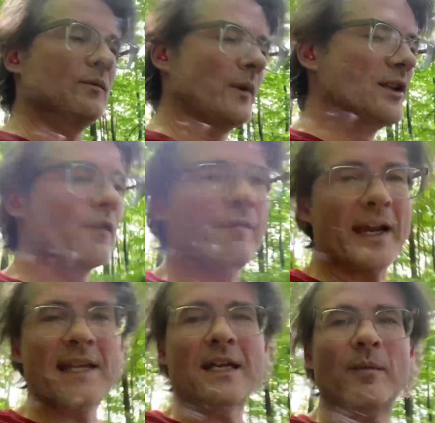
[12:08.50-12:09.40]
When you're
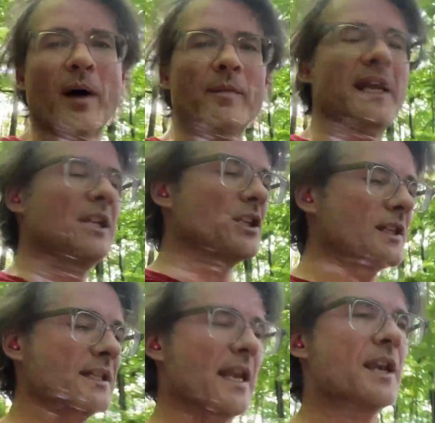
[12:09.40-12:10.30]
fighting
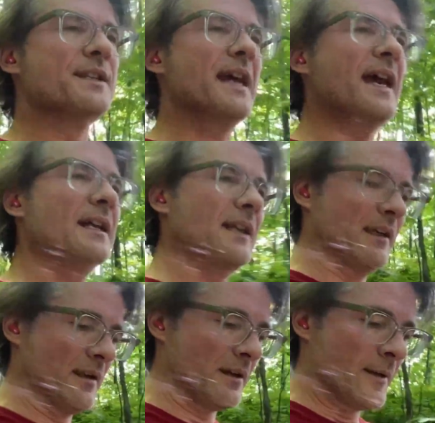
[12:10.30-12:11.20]
abominations and undead and